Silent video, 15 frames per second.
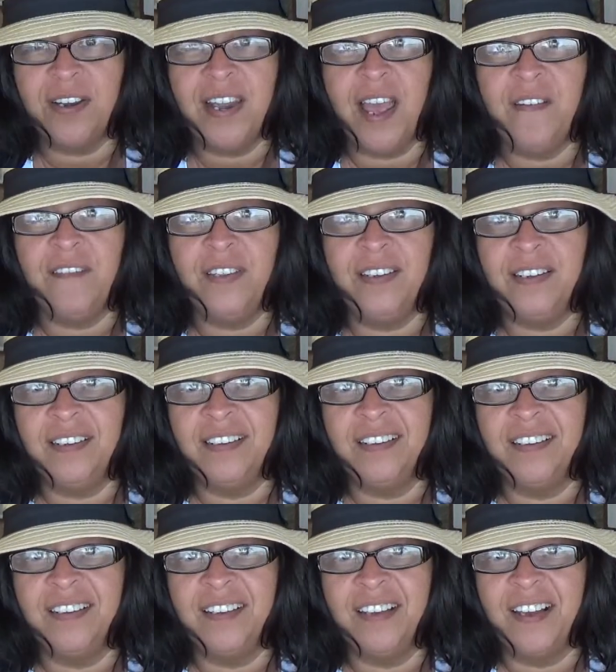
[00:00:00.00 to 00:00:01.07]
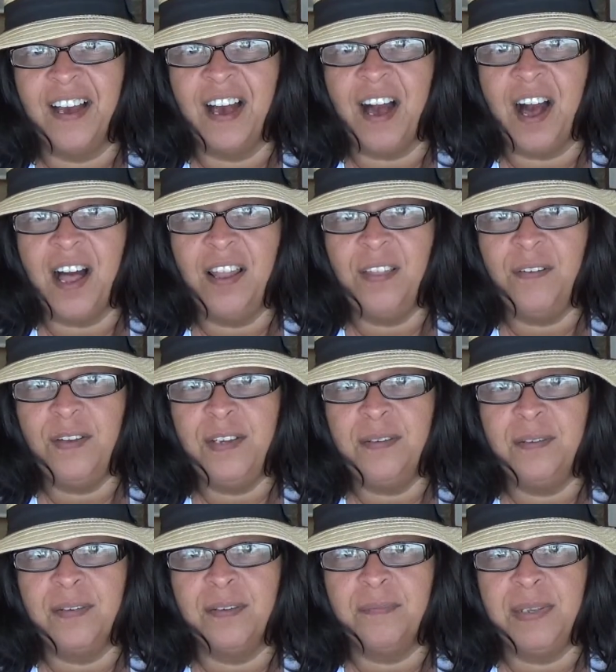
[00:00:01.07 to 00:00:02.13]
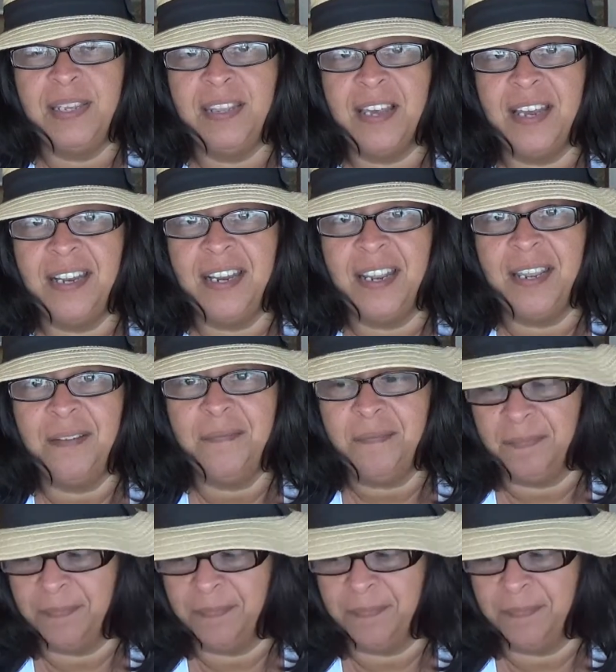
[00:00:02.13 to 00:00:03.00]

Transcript: in heaven, hallowed be thy name.